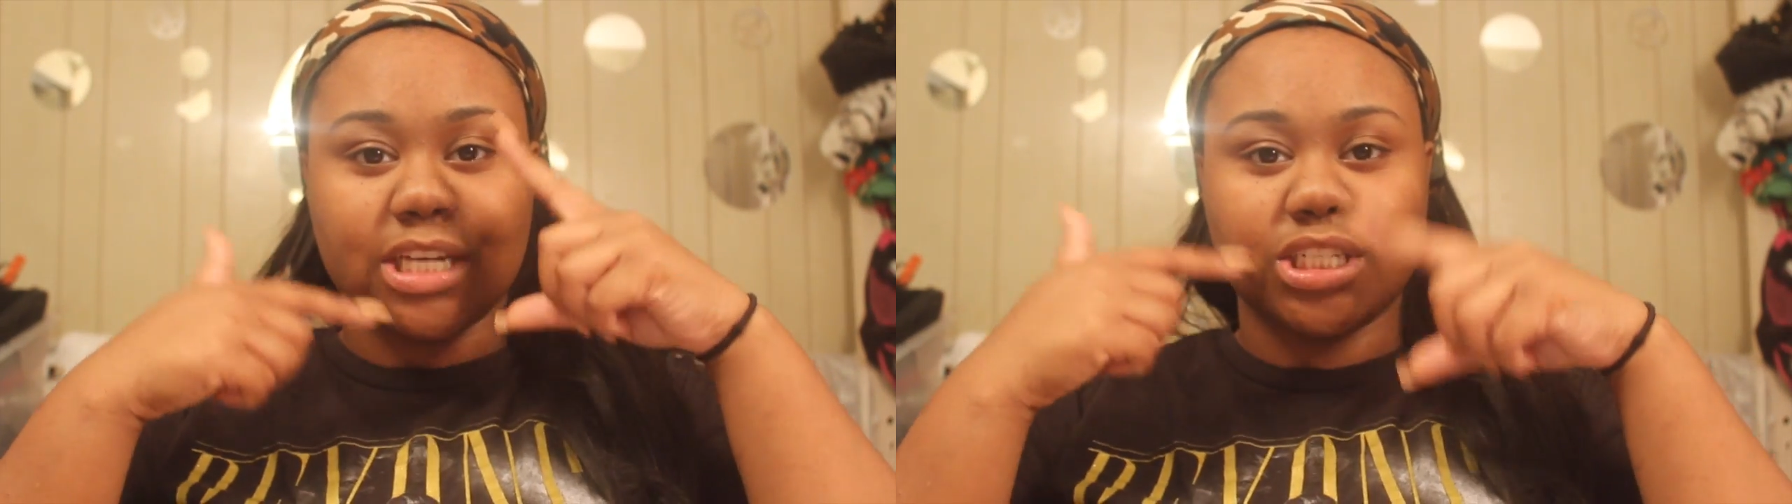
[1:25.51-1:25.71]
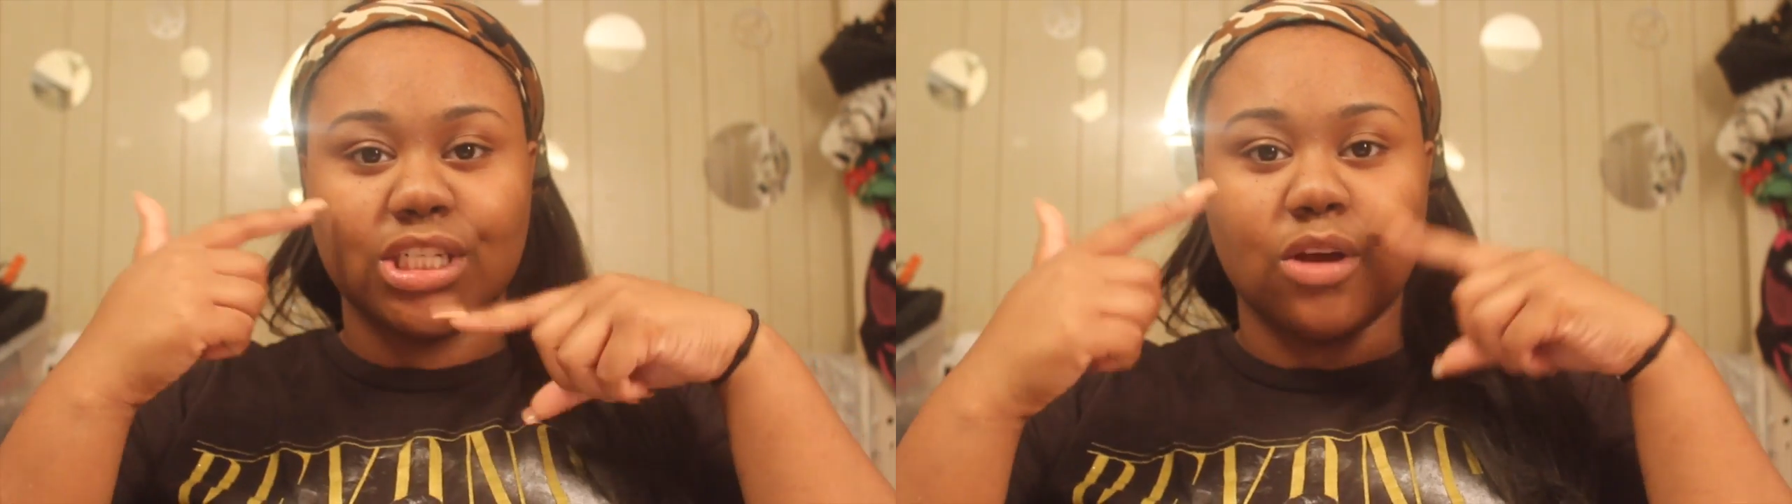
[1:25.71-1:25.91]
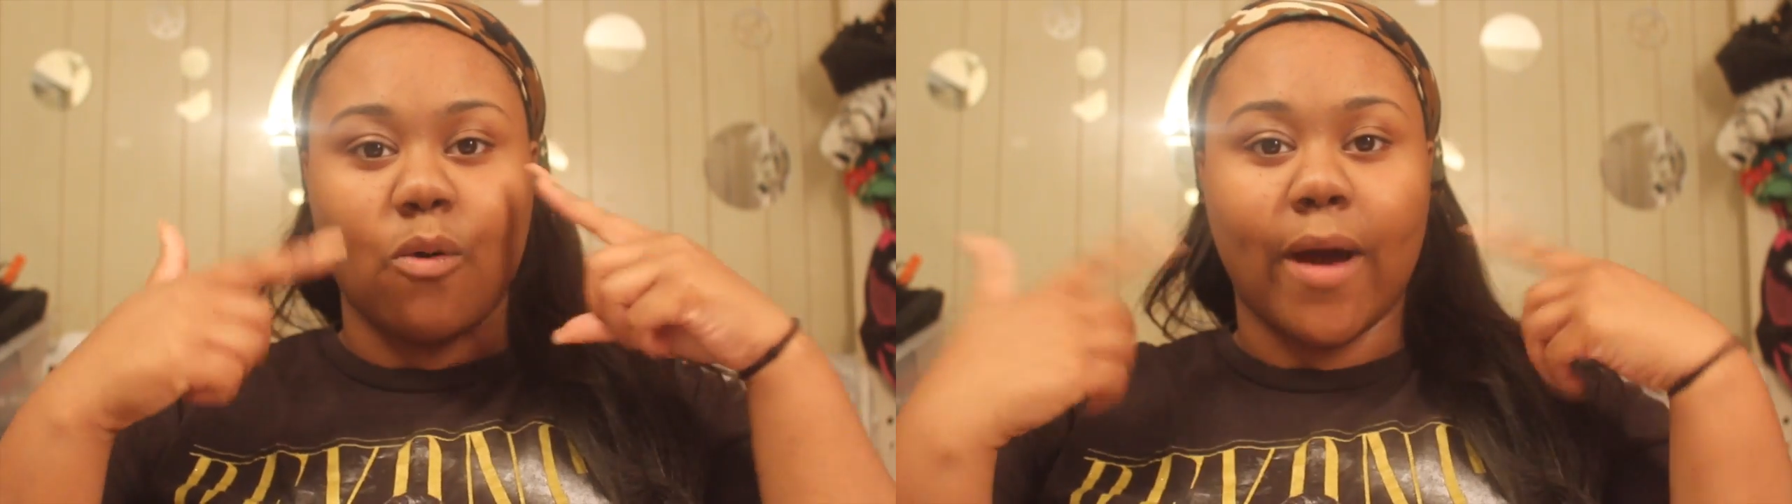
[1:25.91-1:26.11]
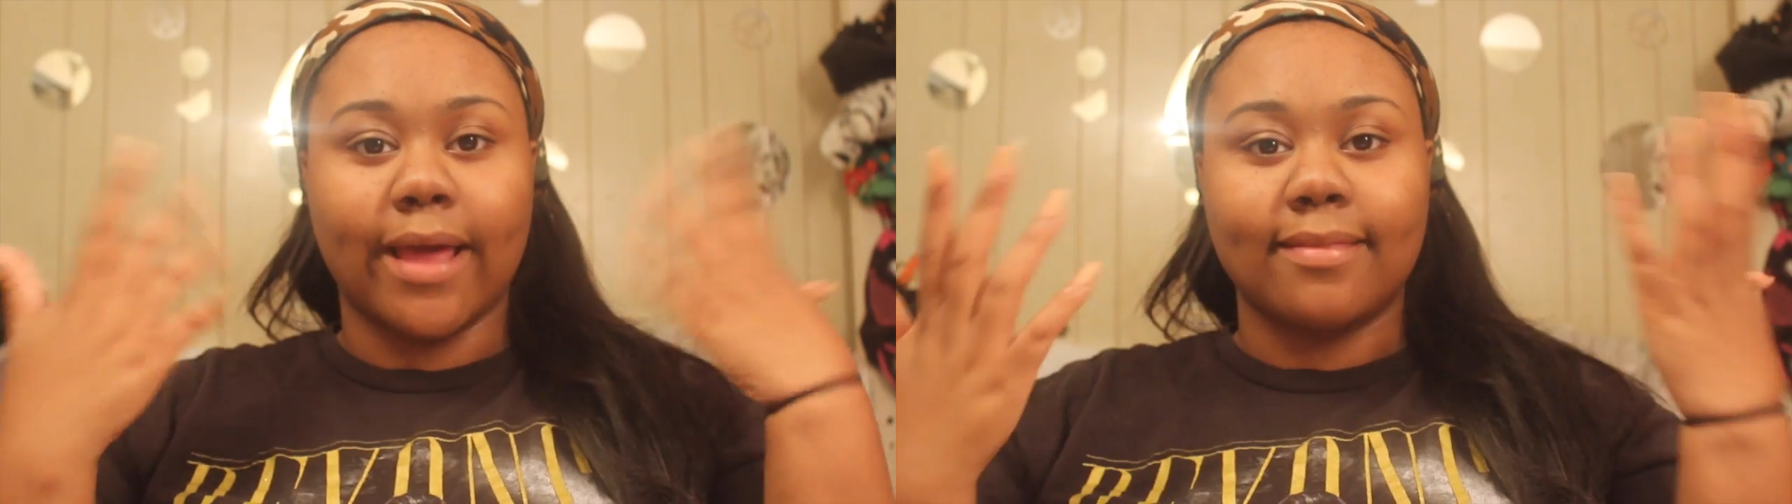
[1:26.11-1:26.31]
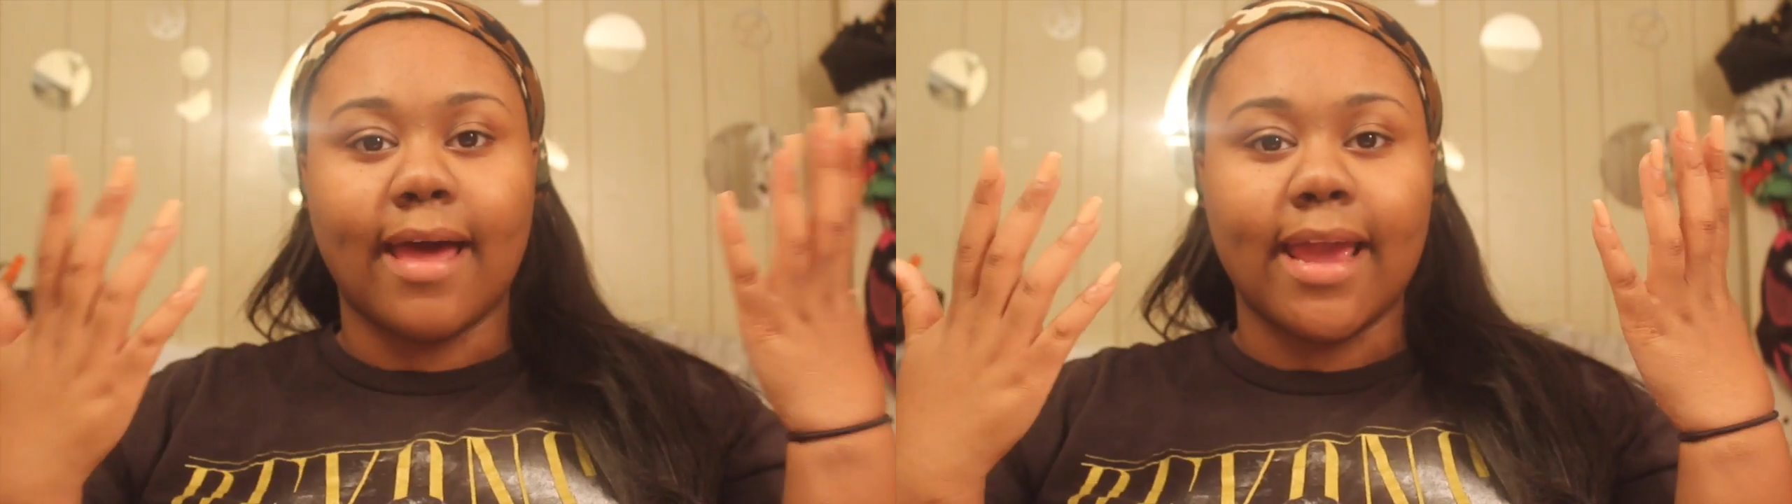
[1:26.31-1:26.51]
actually
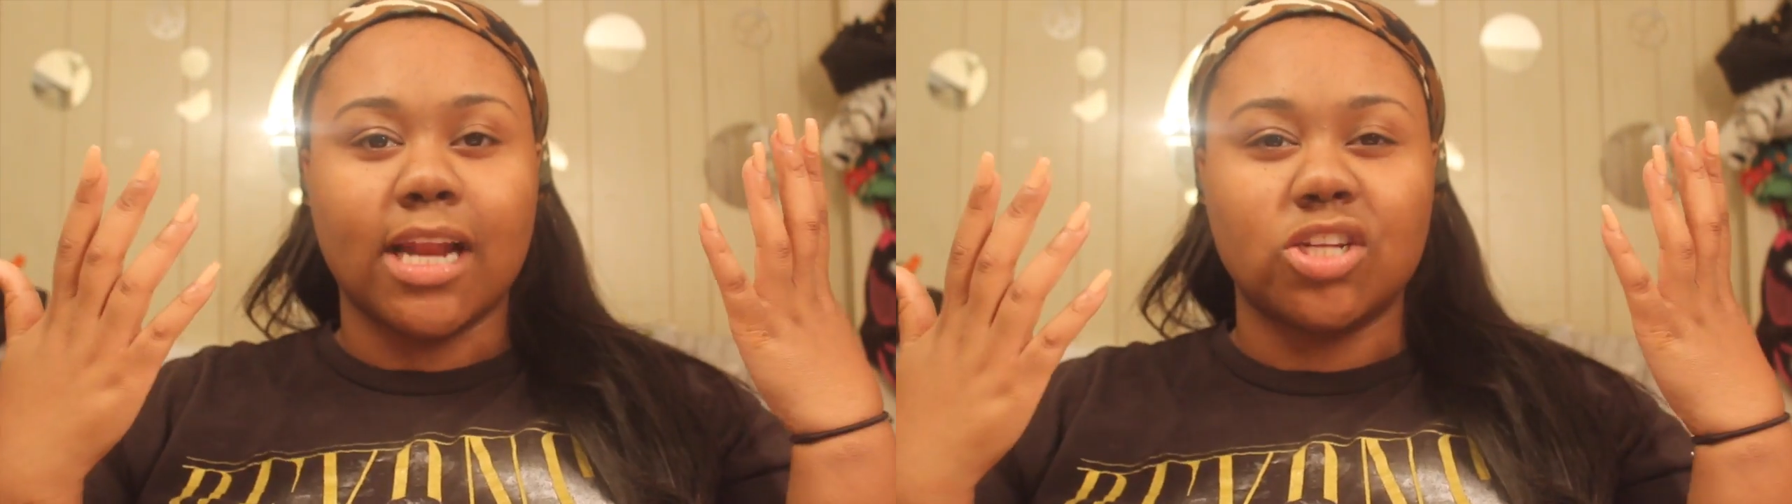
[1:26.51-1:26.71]
quite light,